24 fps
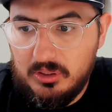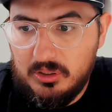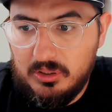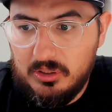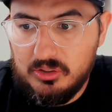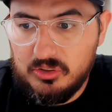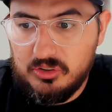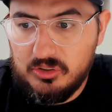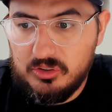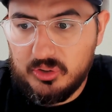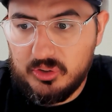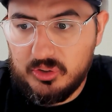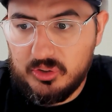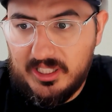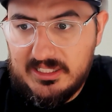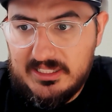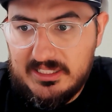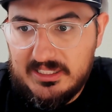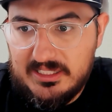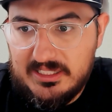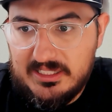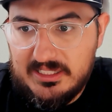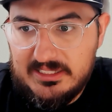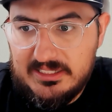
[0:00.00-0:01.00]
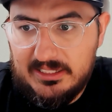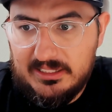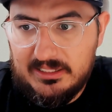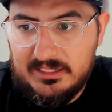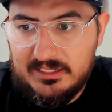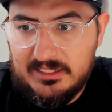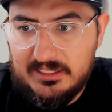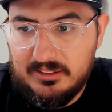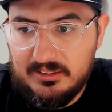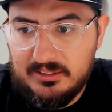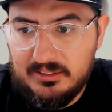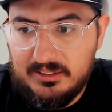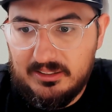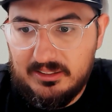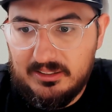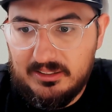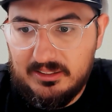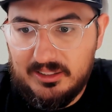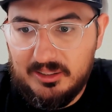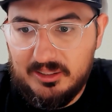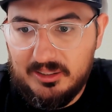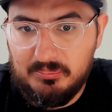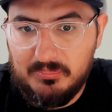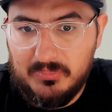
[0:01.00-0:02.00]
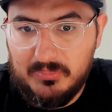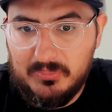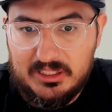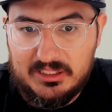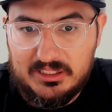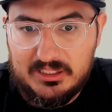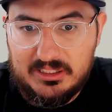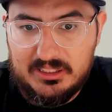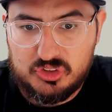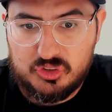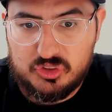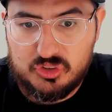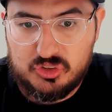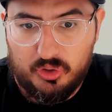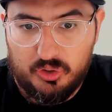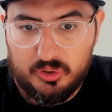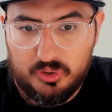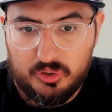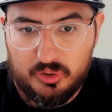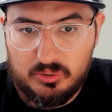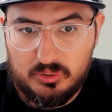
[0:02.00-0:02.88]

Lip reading: so that he can start,